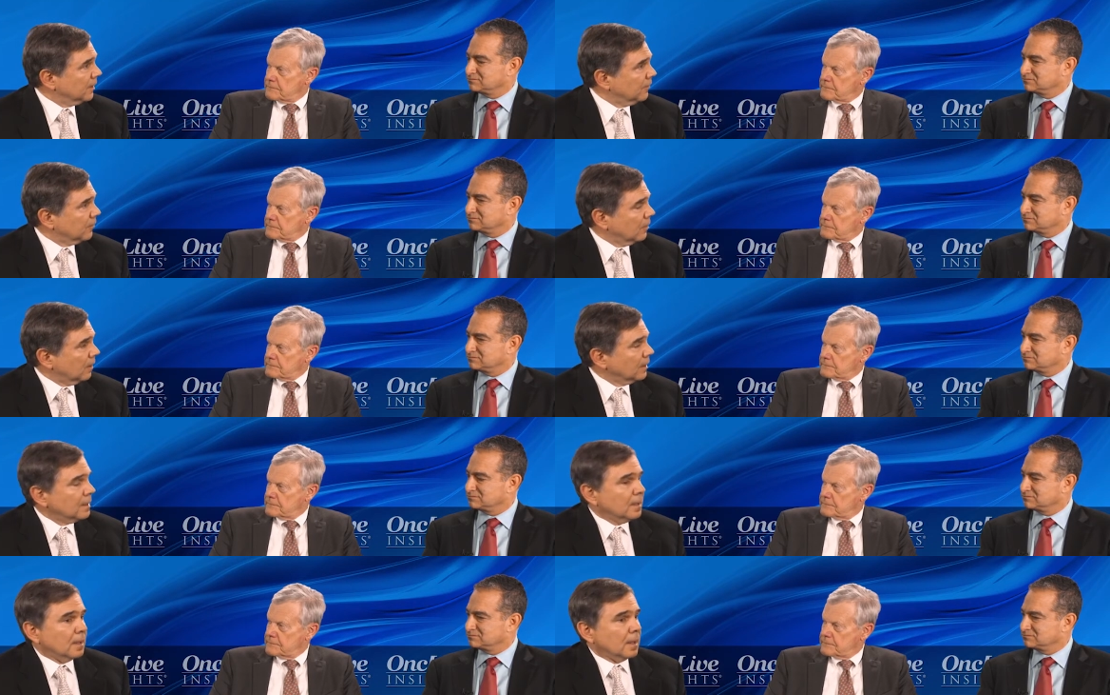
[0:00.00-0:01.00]
Speaker 1: overall
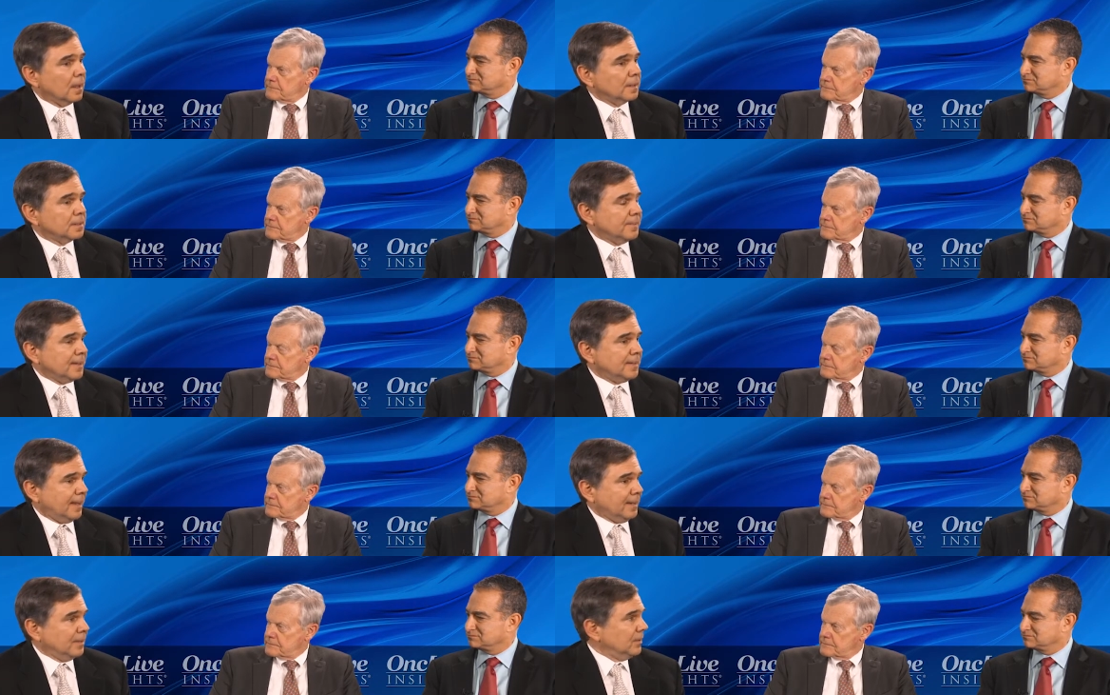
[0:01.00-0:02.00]
uh, to
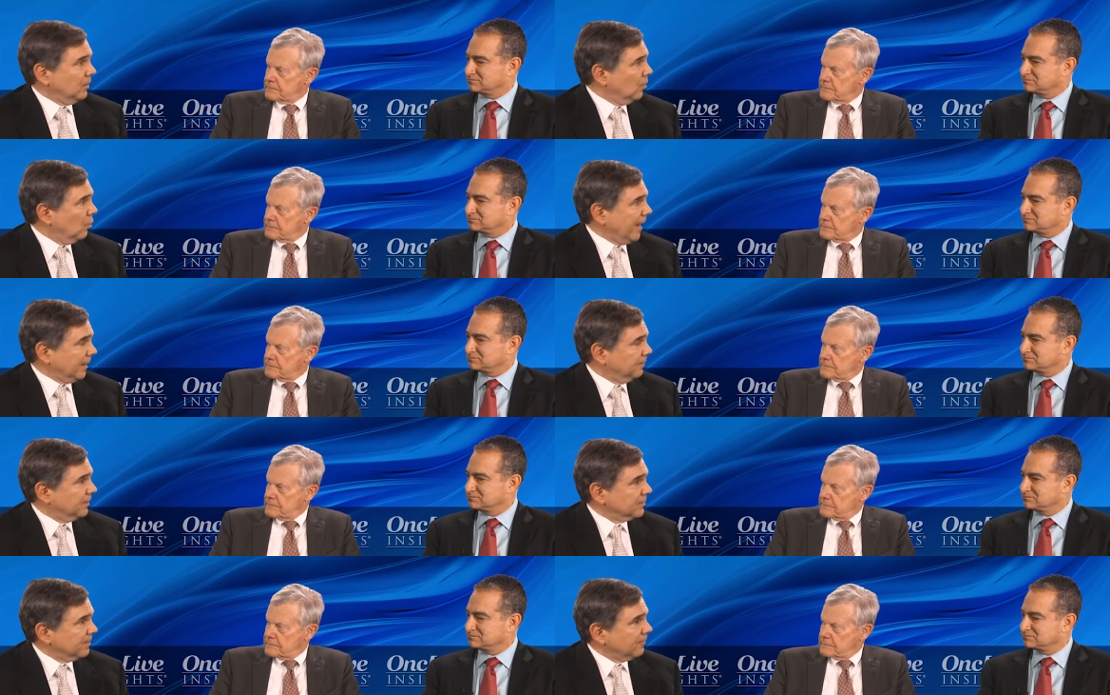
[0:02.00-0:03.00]
maintaining your weight.
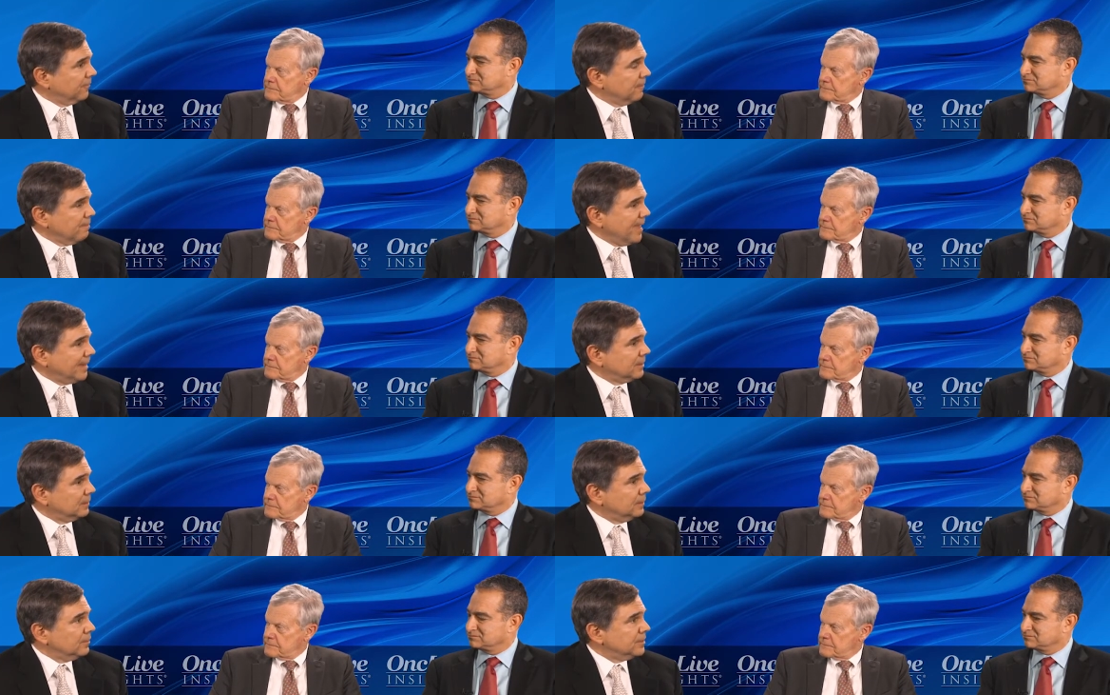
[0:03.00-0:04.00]
Because remember, for a man to
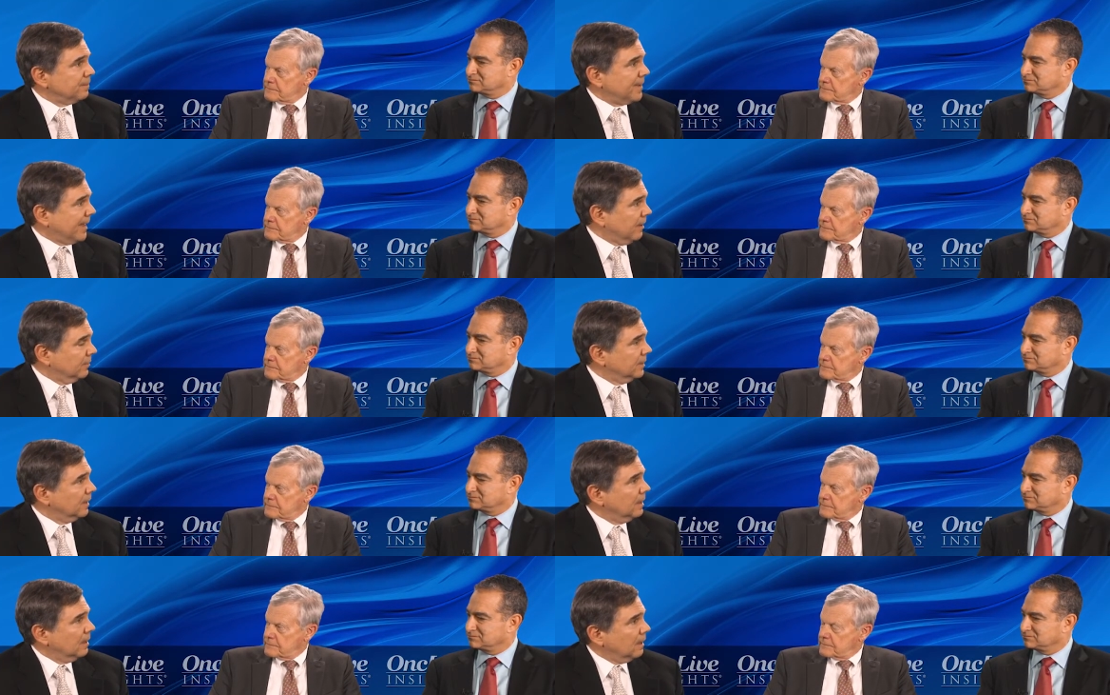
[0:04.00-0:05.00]
lose a pound,
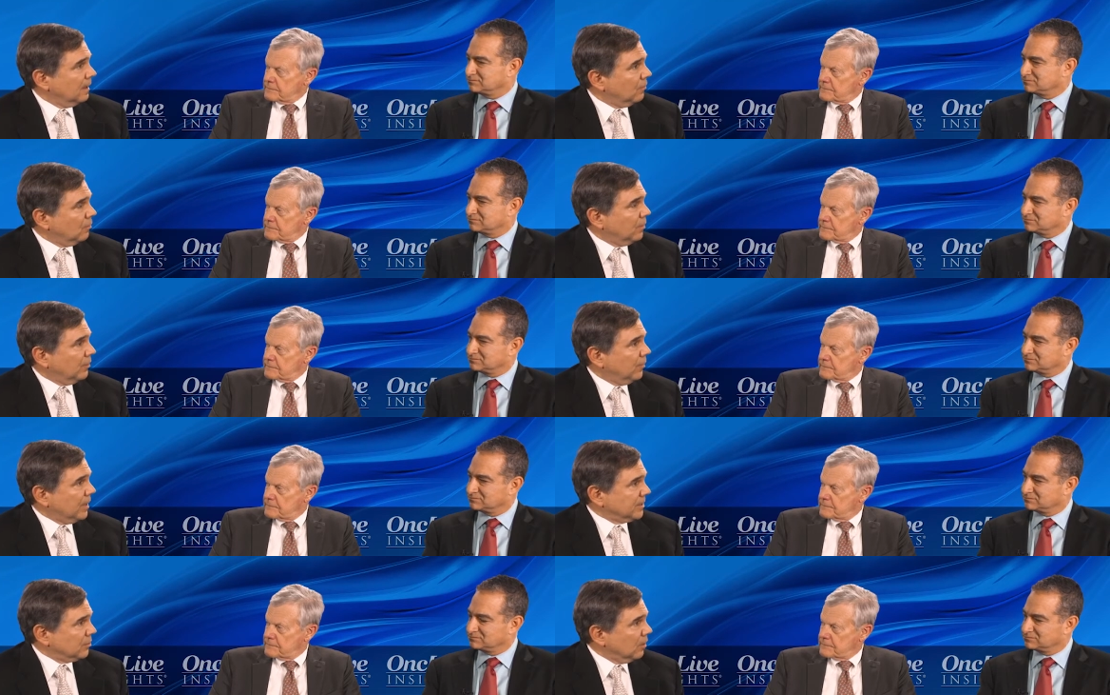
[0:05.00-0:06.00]
who
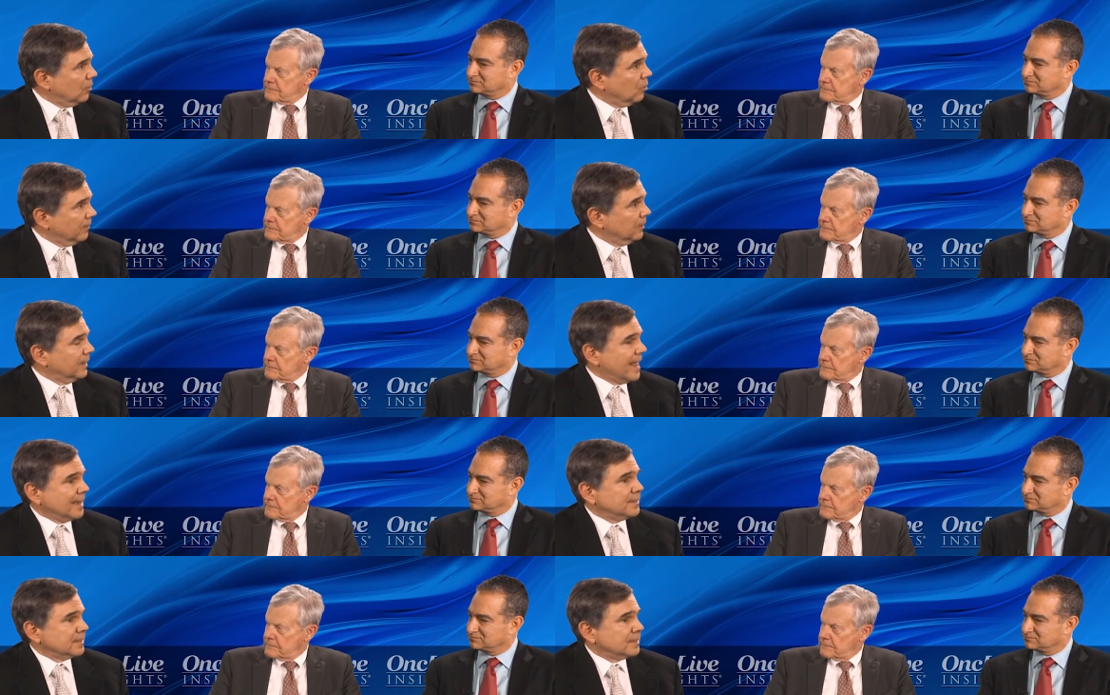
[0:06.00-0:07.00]
has a normal hormonal
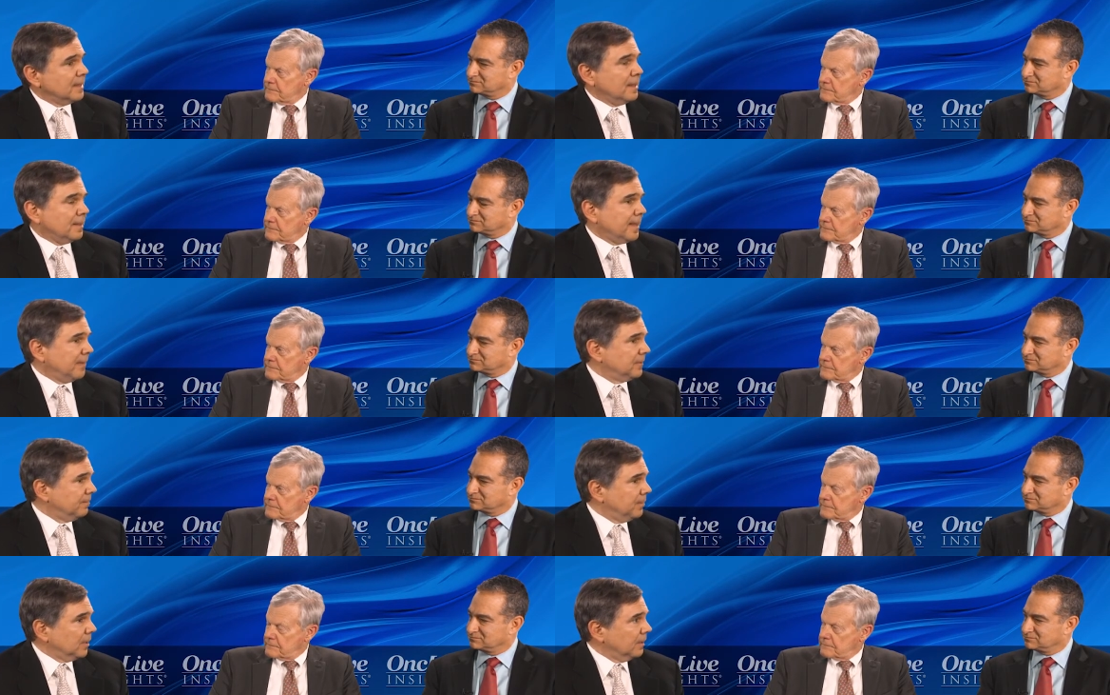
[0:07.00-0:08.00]
axis, they have to
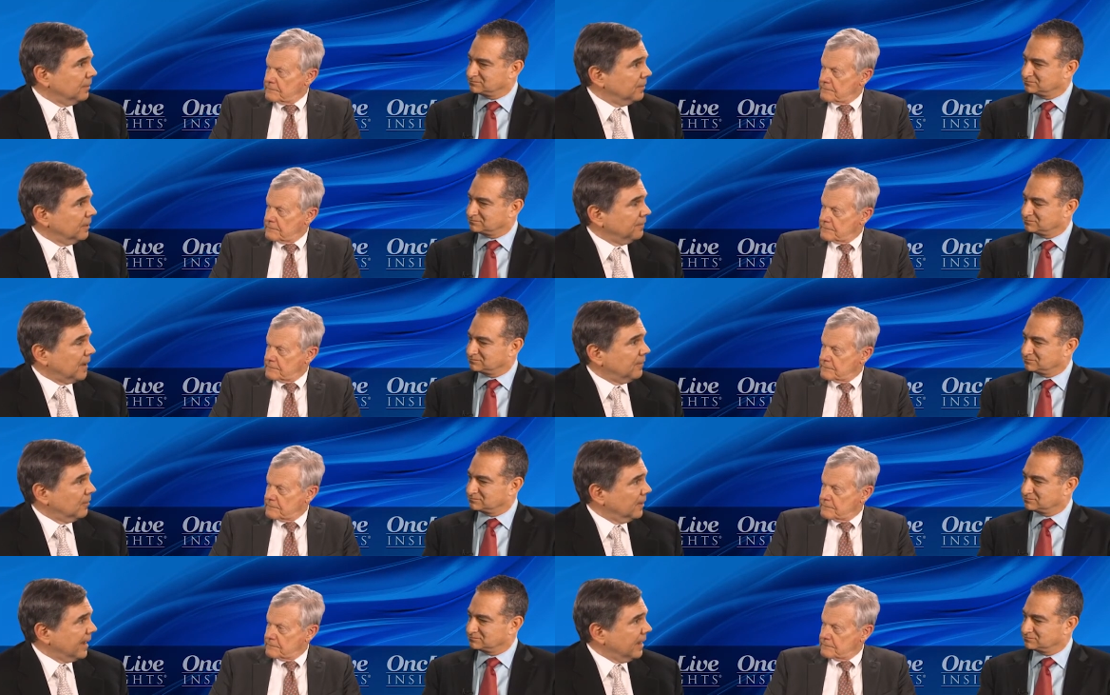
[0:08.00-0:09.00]
burn
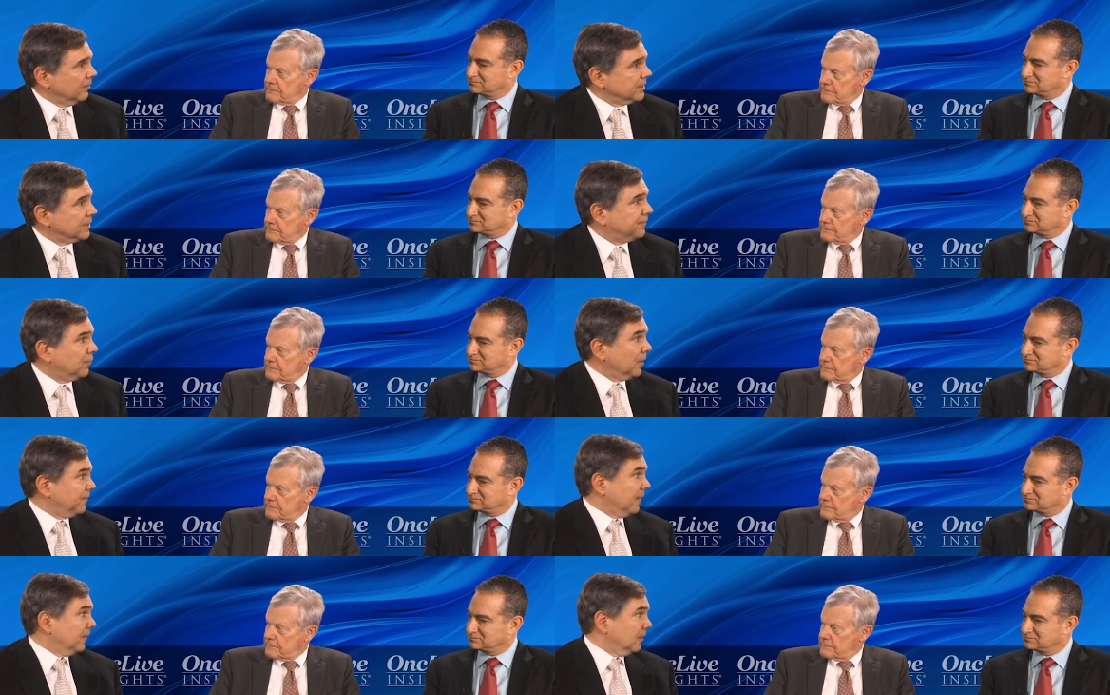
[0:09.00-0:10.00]
3,500 calories. It's
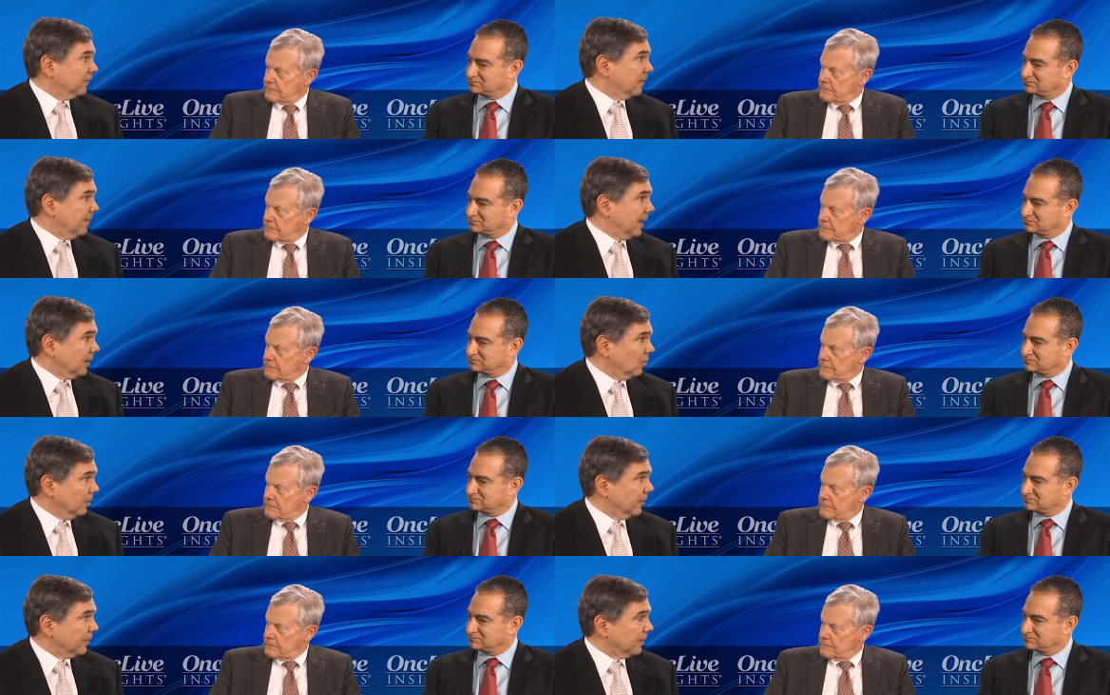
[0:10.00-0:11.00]
4,500 for a man on
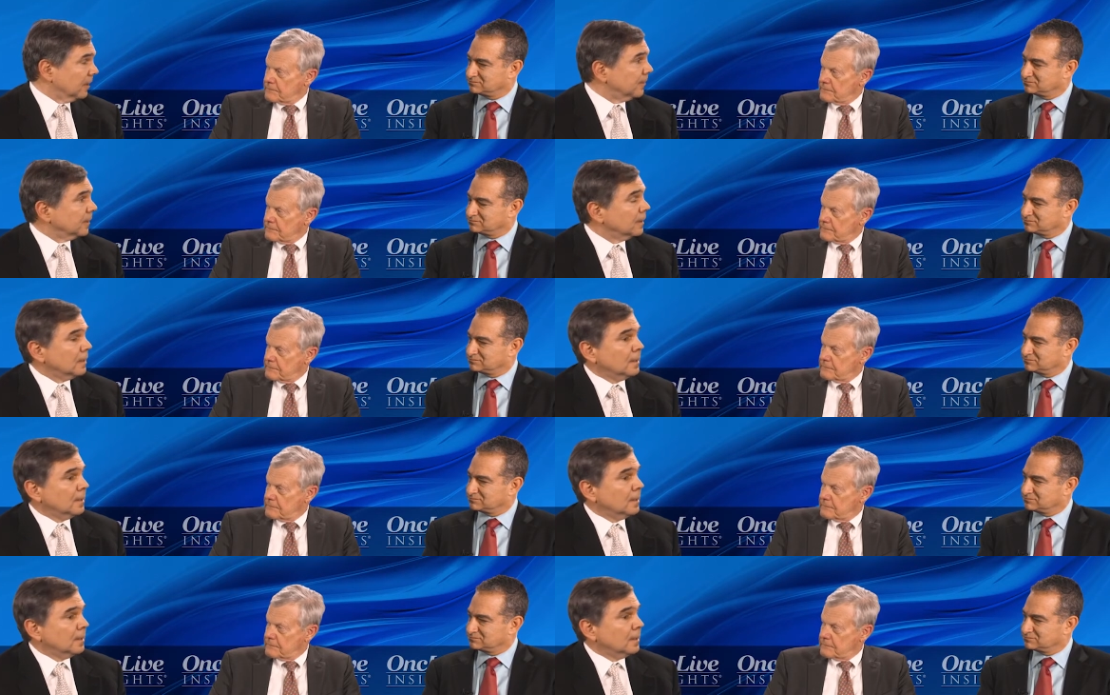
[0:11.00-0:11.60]
hormone therapy.